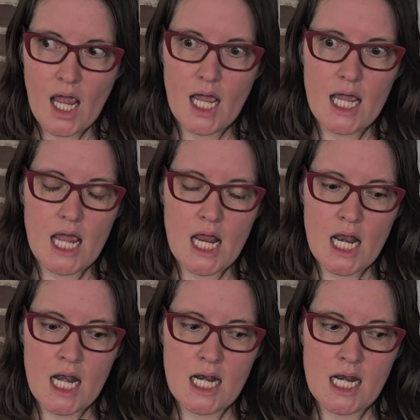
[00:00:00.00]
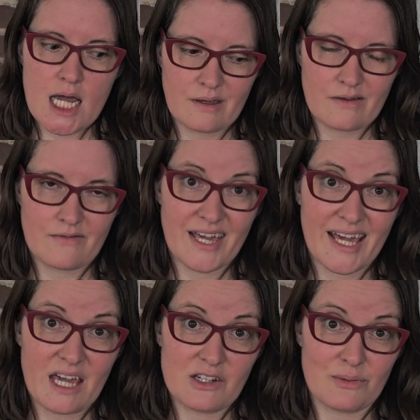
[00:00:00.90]
in the
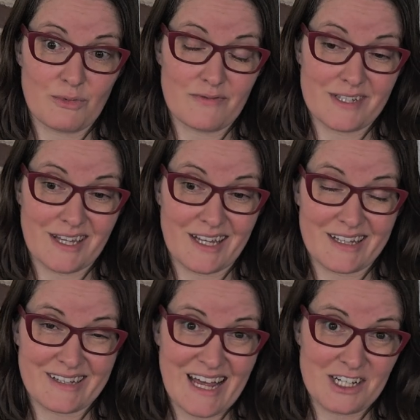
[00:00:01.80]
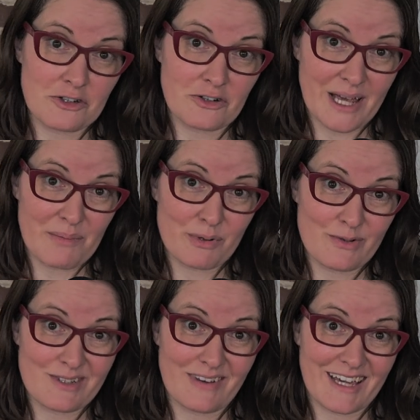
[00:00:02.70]
vacation movies, like National
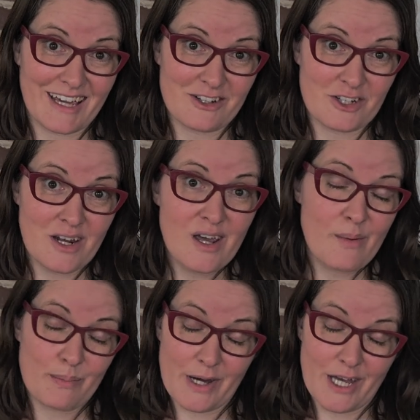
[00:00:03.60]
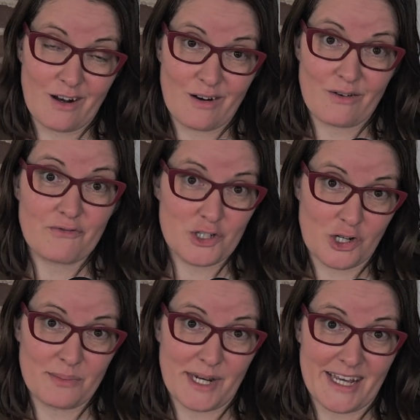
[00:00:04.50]
Lampoon's Vacation, but for
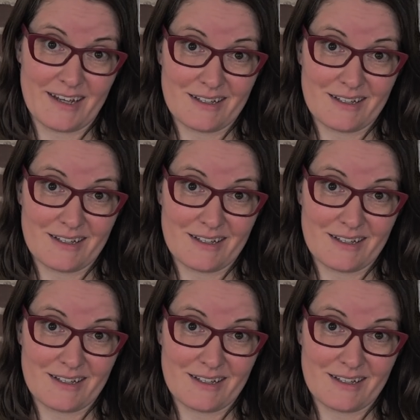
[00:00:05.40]
Germany.